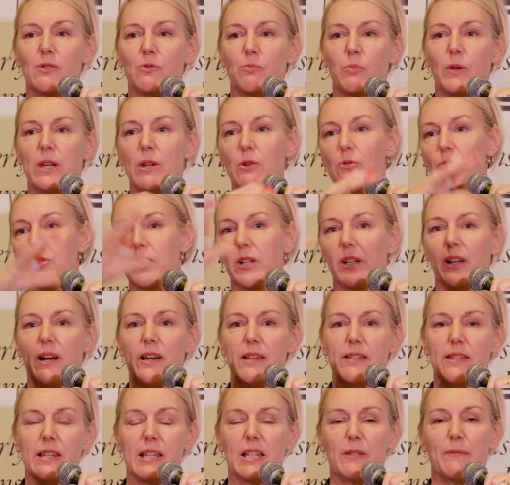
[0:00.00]
we
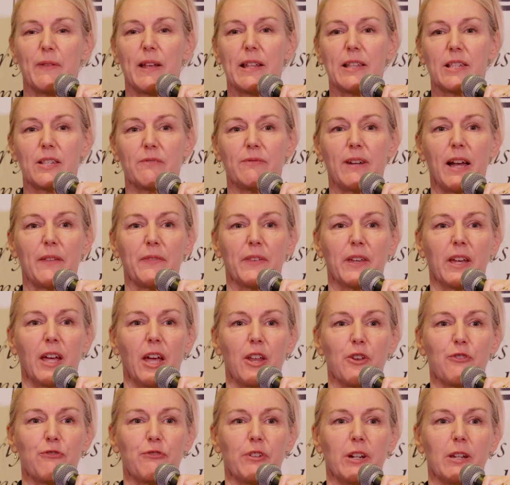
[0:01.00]
organise these events around the
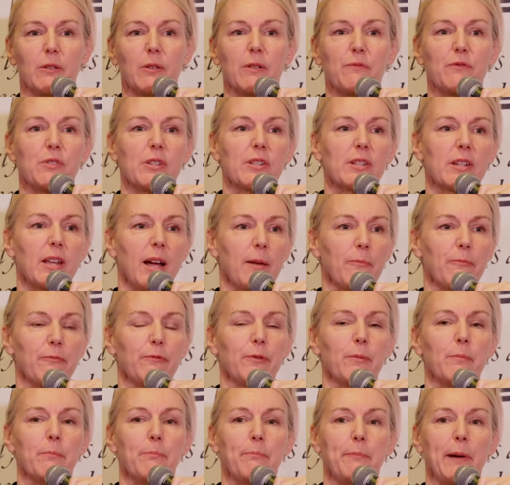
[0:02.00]
country. We've just come
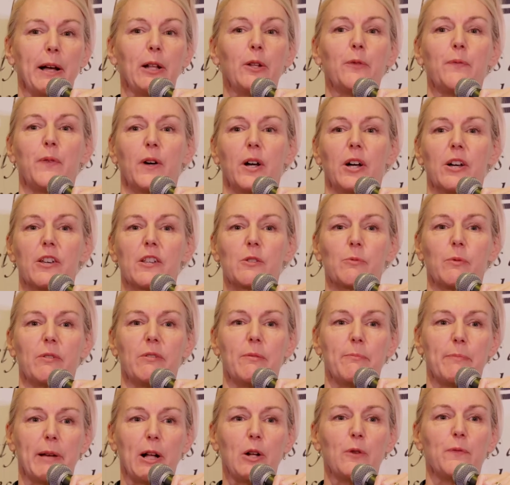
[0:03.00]
from Belfast. We were
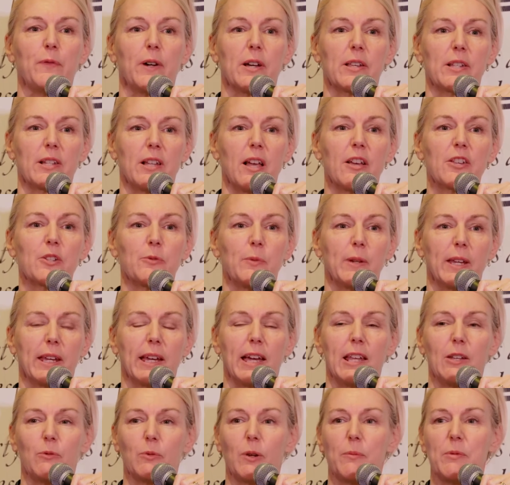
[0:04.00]
in Belfast last
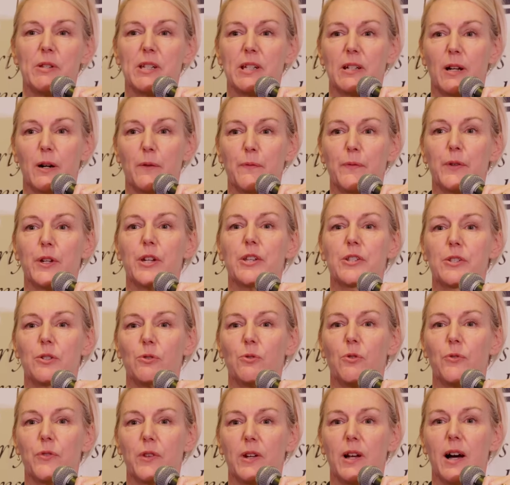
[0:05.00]
weekend where we did our first
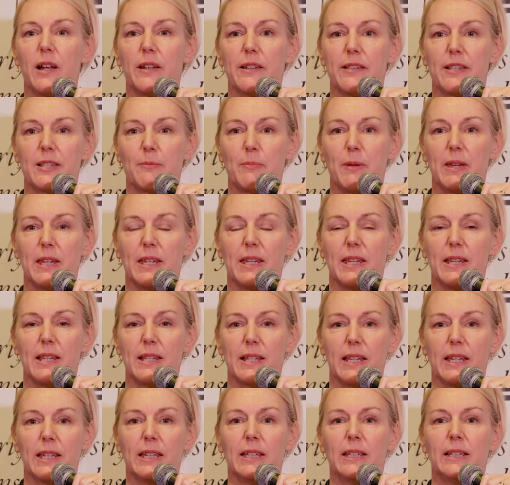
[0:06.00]
Northern Ireland
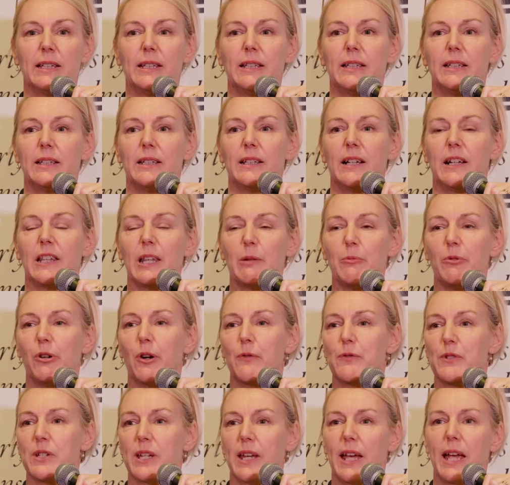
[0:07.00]
speakeasy. And then we're
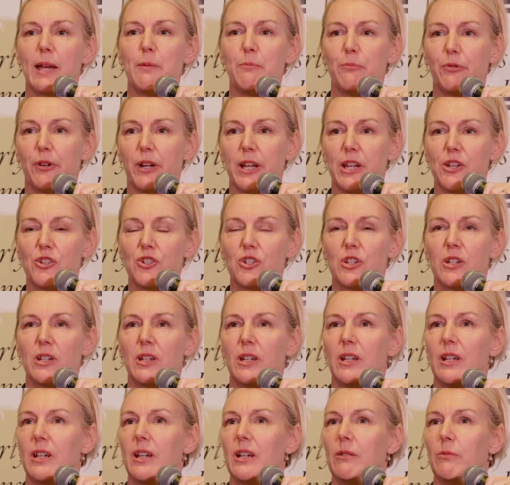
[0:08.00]
off to Cambridge.
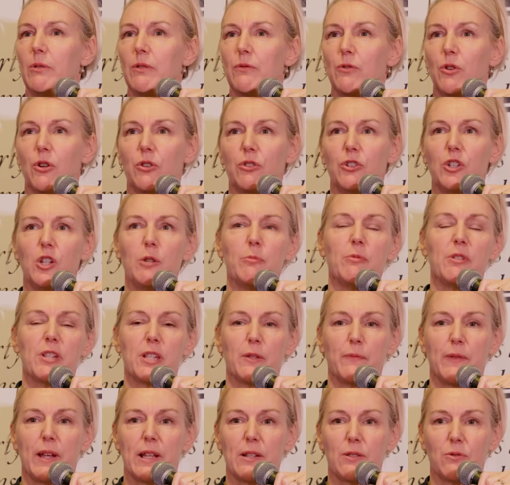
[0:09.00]
We've got
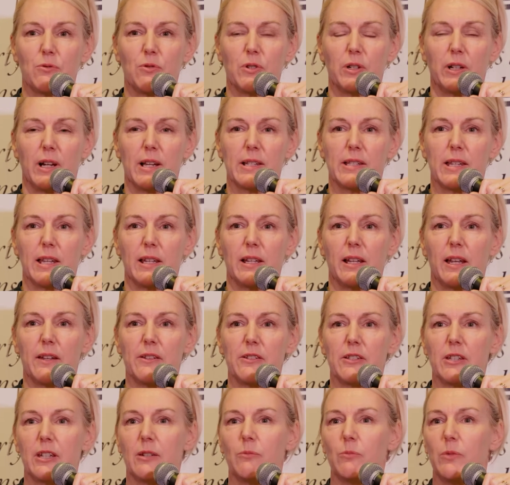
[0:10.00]
numerous events organised in
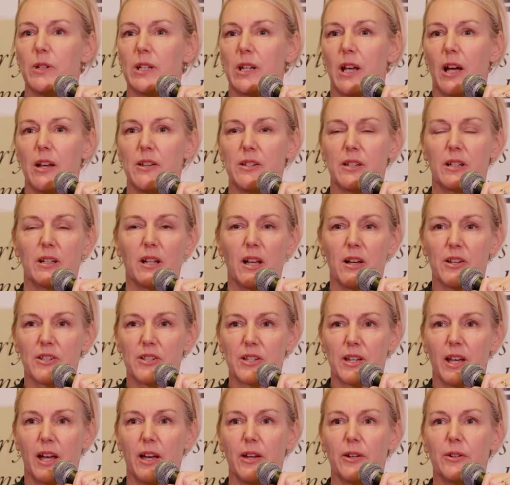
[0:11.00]
London. We're going to
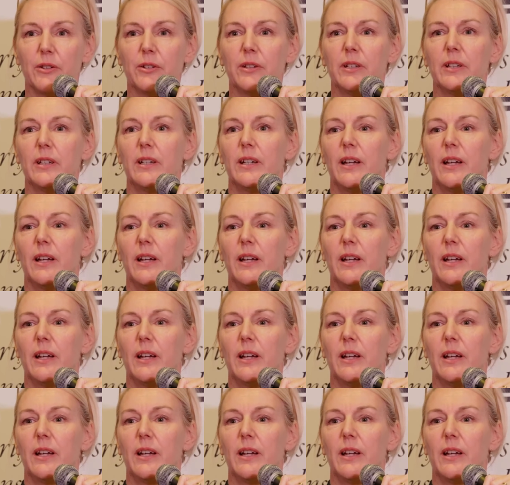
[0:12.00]
Glasgow.